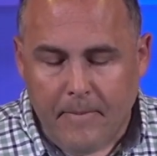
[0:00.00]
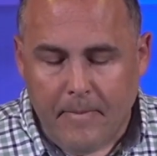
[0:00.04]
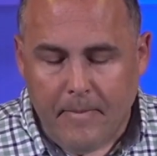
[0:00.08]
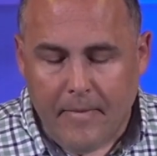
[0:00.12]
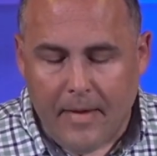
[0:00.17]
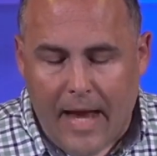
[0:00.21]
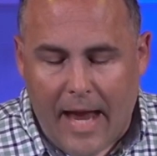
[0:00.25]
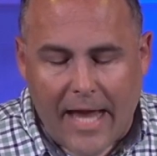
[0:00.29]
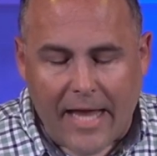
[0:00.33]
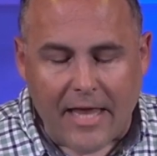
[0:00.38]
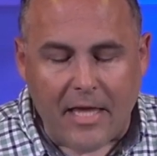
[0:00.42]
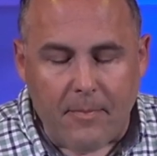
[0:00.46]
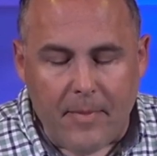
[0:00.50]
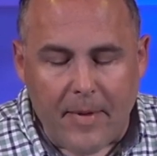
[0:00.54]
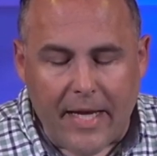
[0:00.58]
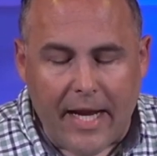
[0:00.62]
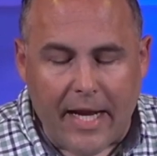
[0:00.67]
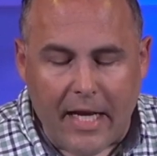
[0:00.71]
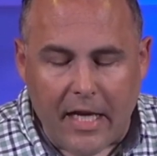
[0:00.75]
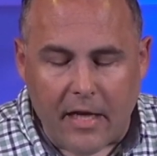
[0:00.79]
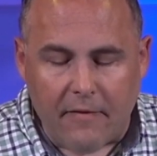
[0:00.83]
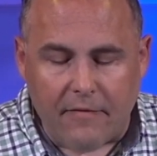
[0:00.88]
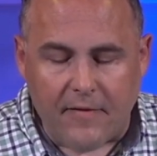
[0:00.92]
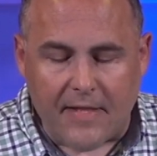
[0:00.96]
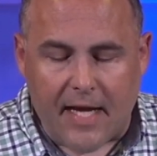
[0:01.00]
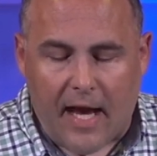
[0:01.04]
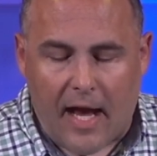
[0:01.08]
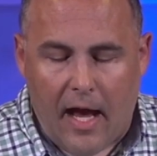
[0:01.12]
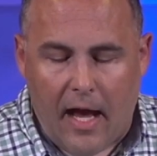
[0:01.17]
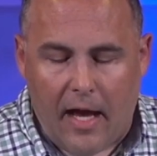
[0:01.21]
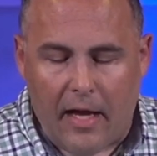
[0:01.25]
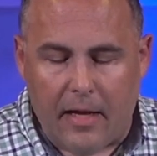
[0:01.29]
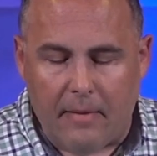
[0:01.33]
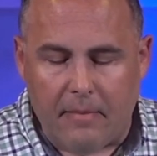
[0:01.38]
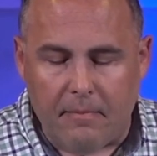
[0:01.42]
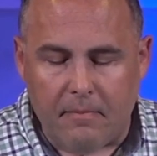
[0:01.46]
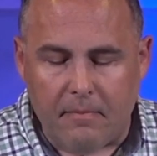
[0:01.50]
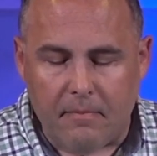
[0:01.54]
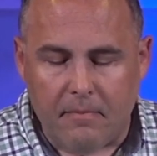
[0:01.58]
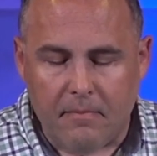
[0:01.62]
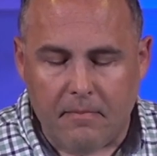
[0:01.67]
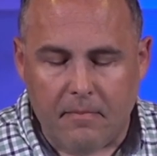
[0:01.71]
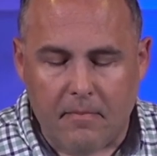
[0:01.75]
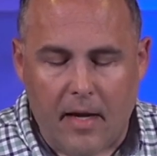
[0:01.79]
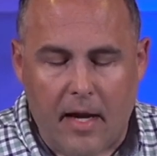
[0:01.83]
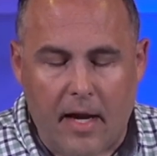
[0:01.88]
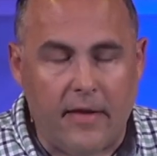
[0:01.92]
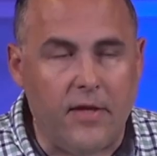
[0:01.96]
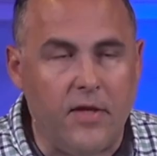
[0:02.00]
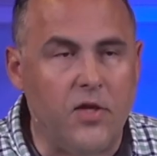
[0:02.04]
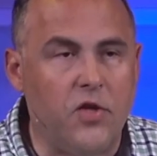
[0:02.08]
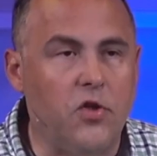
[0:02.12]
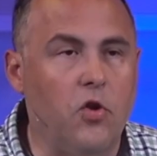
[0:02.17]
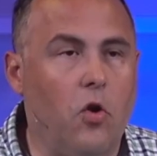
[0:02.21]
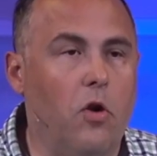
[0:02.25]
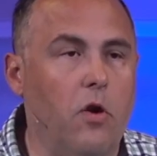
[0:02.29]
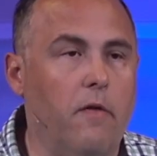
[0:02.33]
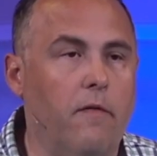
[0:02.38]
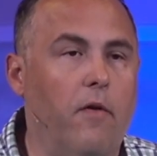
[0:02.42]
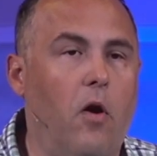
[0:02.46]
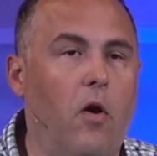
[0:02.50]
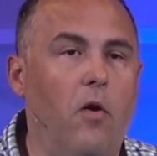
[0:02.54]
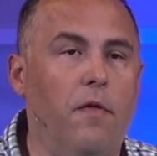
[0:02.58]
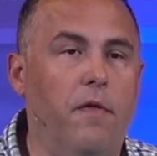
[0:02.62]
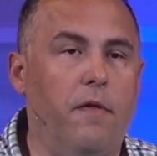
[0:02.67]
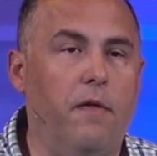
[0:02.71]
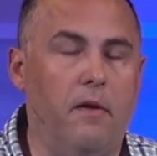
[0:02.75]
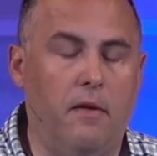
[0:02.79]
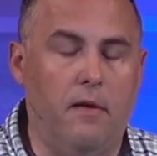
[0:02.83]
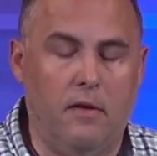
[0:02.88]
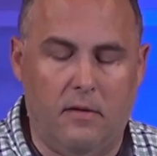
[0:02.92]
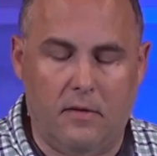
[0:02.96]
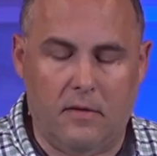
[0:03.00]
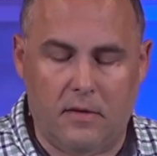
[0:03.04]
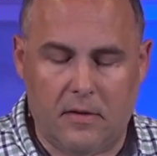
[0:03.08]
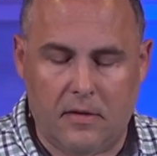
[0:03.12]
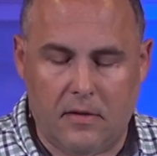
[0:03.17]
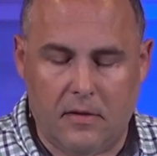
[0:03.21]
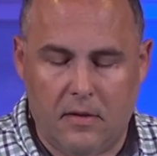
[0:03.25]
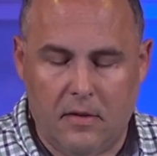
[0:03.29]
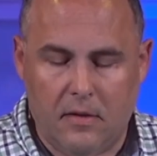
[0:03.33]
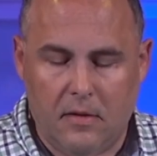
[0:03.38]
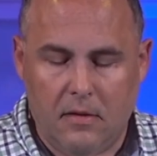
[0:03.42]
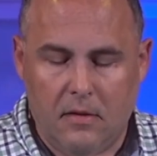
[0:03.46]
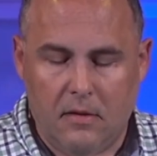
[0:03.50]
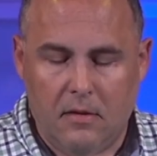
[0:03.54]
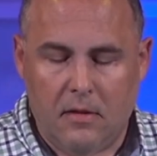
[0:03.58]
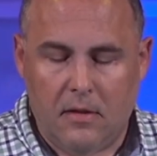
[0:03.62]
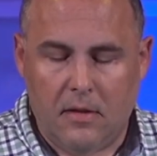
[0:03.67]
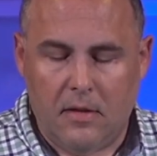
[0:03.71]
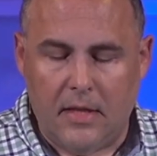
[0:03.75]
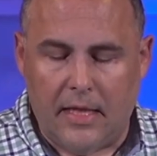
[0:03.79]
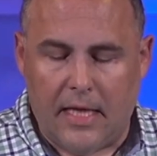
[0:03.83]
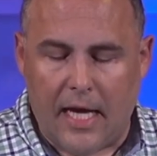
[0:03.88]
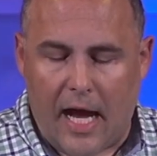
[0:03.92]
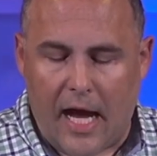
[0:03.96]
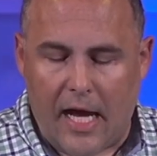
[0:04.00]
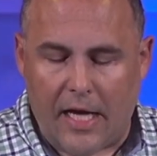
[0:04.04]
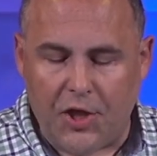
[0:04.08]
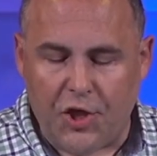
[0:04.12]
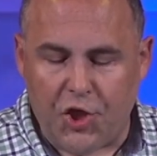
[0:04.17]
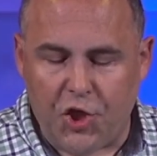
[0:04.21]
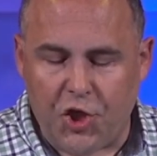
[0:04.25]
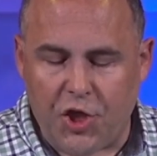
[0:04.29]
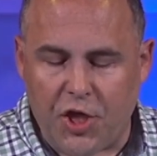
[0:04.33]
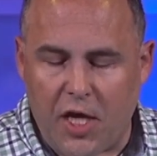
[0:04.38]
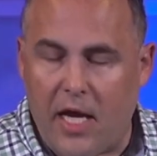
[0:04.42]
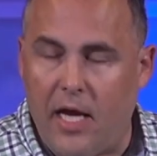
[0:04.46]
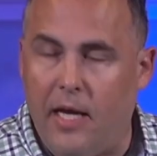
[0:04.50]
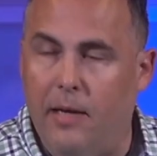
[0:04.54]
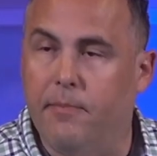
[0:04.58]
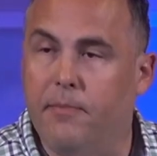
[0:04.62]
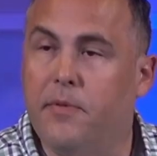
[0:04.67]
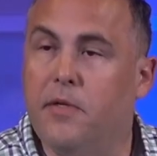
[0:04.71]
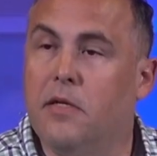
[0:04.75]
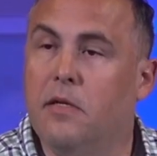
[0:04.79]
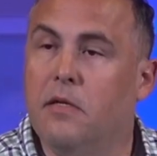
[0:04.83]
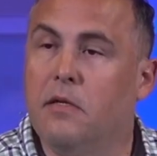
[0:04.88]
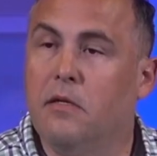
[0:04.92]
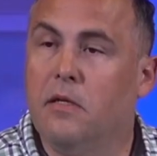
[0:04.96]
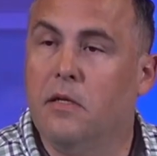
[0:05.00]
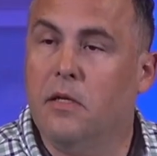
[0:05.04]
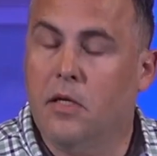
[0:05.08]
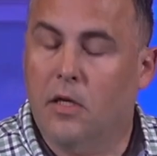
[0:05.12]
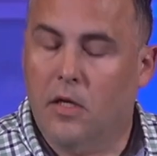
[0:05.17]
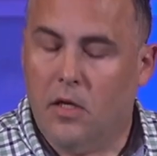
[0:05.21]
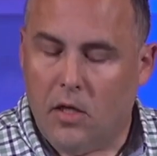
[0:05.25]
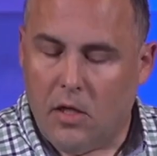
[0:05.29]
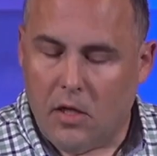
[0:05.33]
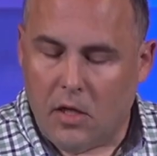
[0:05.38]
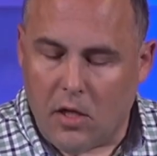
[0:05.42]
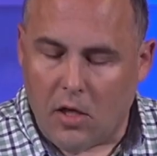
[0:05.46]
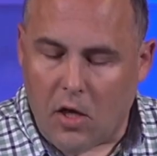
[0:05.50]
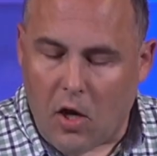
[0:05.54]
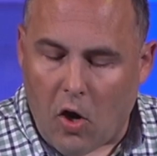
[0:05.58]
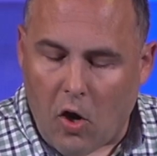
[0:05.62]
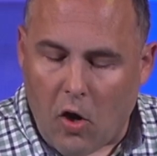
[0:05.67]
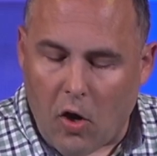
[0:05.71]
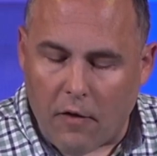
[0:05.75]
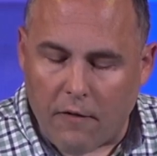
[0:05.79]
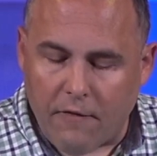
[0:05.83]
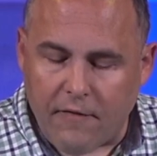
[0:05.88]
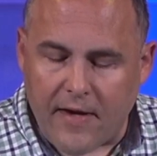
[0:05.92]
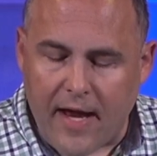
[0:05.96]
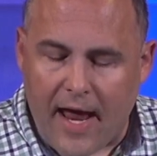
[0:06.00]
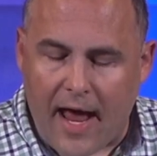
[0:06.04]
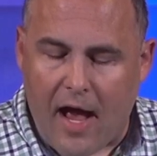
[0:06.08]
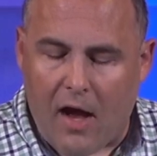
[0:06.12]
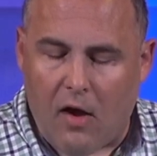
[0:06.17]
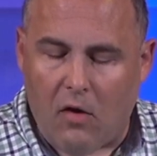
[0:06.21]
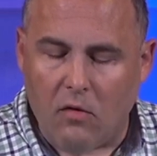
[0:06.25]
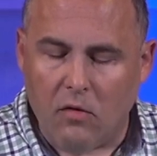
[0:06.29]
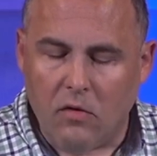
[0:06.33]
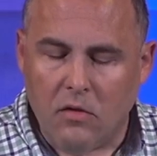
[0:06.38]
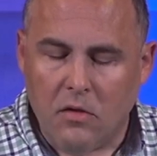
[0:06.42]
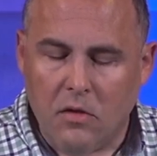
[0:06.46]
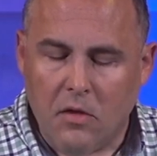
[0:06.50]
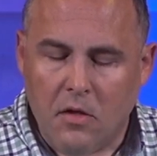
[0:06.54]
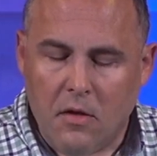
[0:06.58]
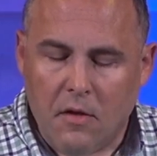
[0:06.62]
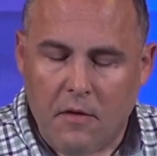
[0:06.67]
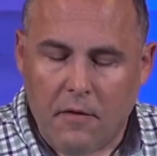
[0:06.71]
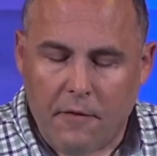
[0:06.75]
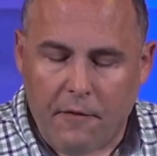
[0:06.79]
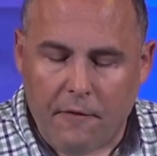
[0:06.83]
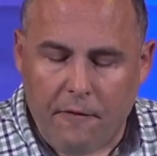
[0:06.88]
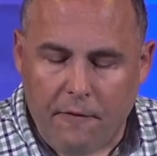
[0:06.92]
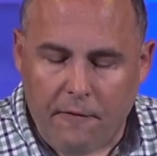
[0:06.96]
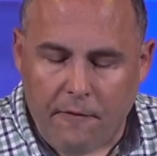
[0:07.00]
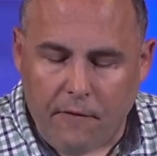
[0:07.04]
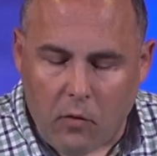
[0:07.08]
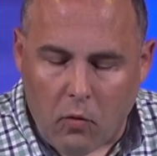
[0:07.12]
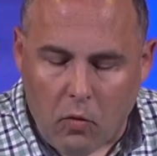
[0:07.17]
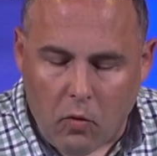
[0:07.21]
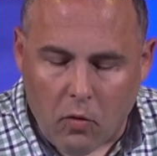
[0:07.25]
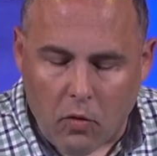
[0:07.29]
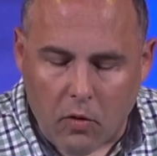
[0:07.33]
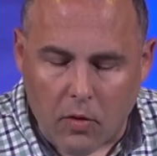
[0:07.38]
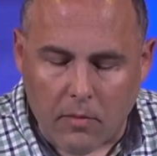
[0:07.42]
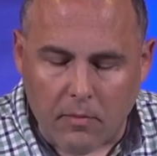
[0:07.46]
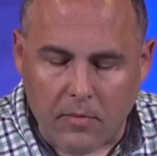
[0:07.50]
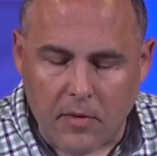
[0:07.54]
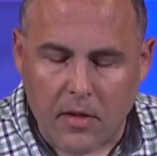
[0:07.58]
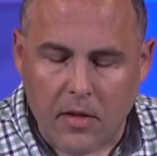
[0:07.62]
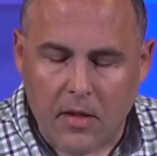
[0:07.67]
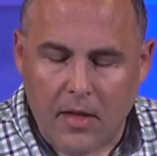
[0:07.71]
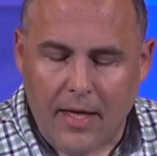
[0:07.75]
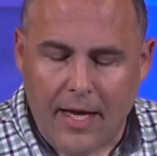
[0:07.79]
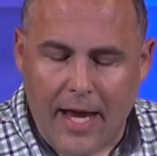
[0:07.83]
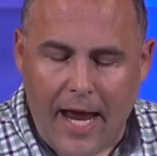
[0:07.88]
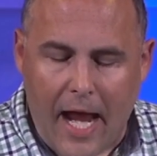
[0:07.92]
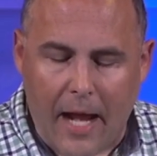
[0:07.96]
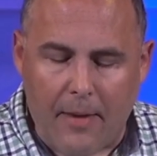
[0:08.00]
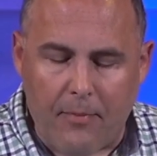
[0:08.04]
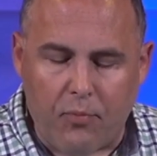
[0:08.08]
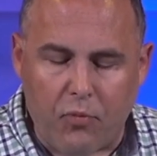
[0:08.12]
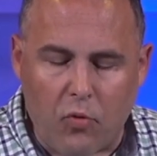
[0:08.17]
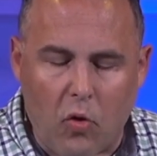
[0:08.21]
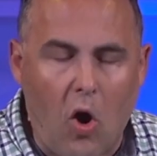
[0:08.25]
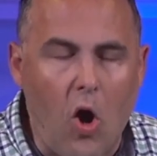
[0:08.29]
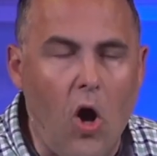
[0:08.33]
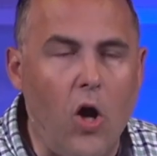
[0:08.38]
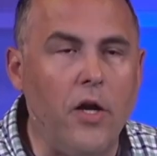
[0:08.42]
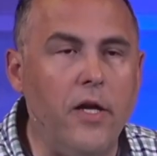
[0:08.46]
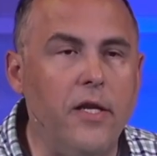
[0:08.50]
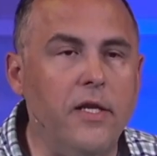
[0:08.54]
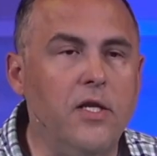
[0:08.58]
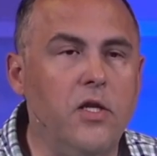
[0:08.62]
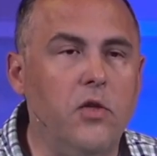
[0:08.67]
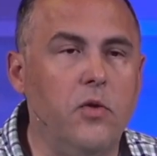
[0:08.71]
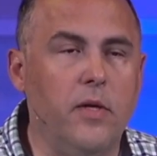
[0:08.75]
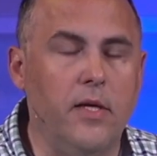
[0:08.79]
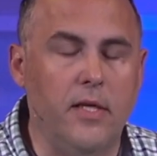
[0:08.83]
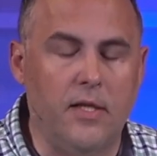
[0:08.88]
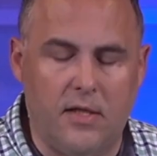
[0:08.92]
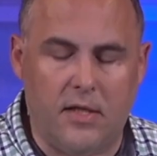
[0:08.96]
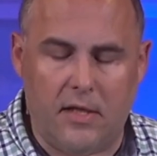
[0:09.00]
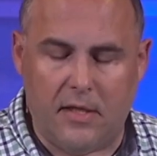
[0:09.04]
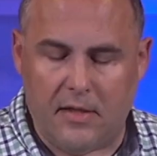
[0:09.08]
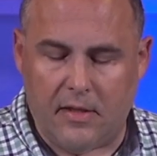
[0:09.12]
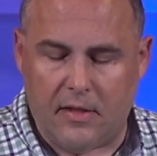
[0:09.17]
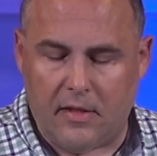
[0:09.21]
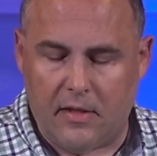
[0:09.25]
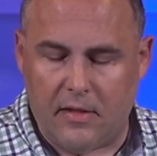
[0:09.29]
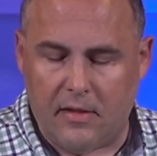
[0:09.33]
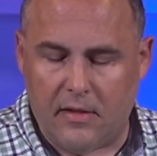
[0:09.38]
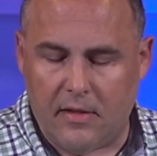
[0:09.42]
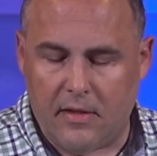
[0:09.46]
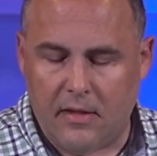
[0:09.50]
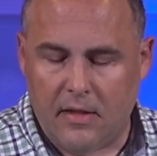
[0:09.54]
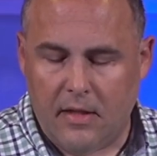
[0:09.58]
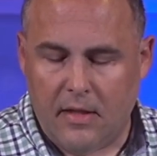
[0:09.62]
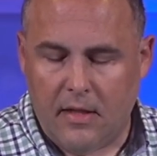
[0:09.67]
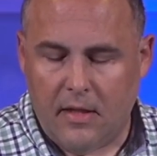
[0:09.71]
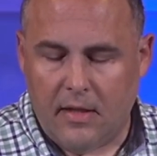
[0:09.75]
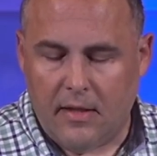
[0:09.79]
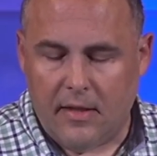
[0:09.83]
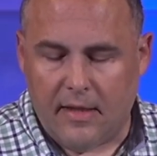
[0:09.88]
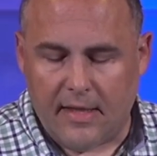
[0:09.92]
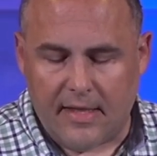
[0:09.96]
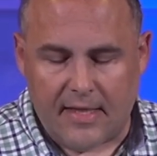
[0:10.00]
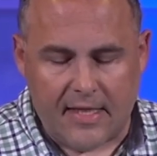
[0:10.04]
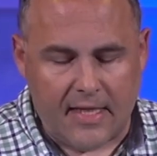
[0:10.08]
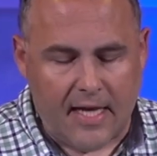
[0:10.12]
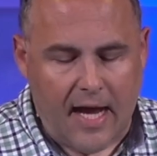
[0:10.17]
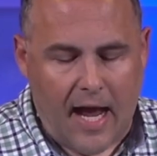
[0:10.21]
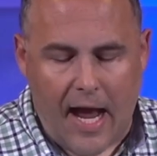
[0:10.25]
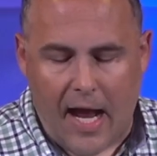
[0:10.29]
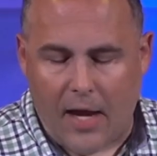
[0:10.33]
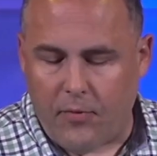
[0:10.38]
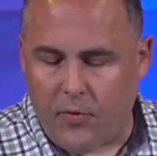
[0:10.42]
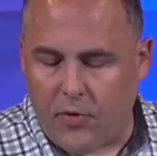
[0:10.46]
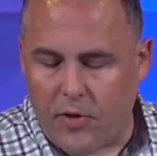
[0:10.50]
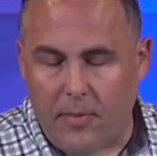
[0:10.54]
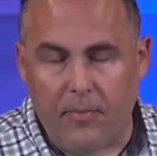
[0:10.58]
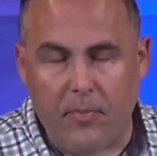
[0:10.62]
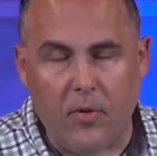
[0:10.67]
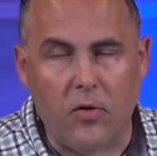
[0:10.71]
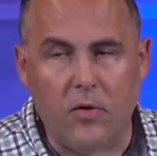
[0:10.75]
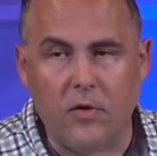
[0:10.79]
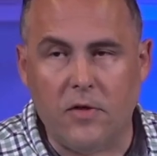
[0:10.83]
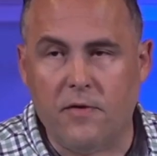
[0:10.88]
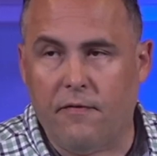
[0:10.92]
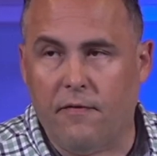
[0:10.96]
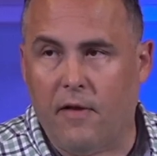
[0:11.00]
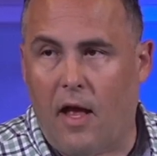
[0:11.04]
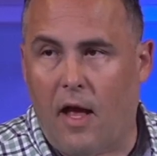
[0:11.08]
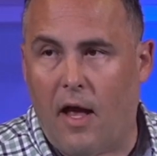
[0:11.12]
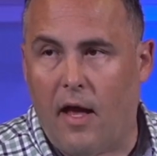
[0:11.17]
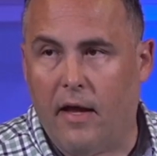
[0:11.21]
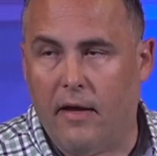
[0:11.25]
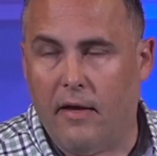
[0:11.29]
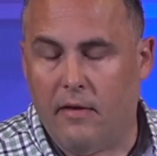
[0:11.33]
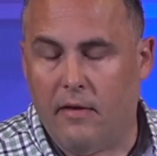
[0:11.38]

At the beginning of time, and the start of all things. God shaped, carved out, formed, and brought into existence the sky where the birds fly,